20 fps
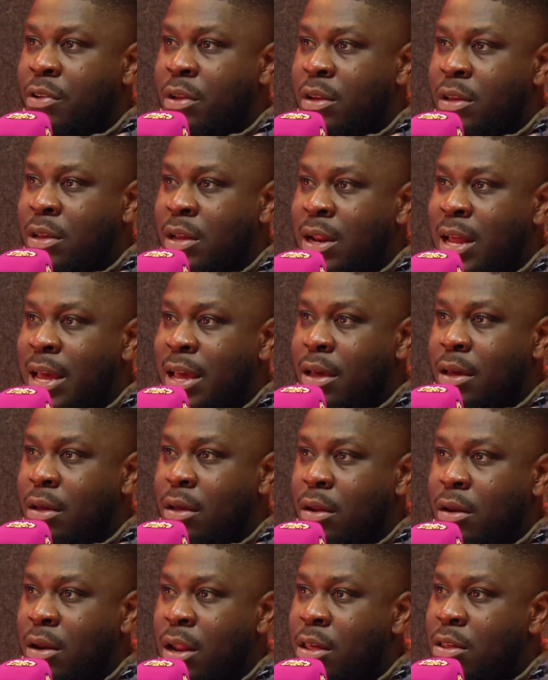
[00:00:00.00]
and he like
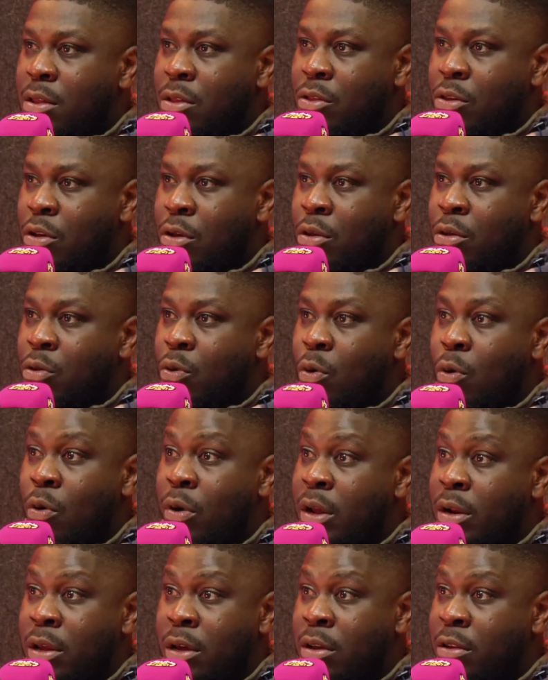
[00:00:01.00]
listened to you
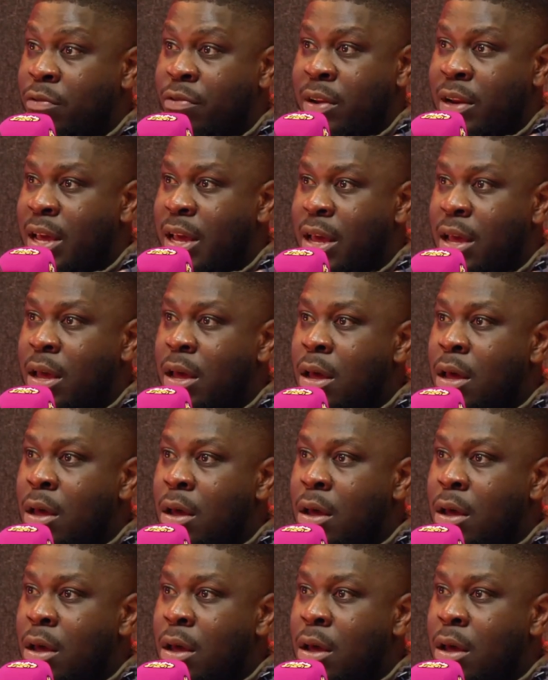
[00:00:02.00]
talk and he could relate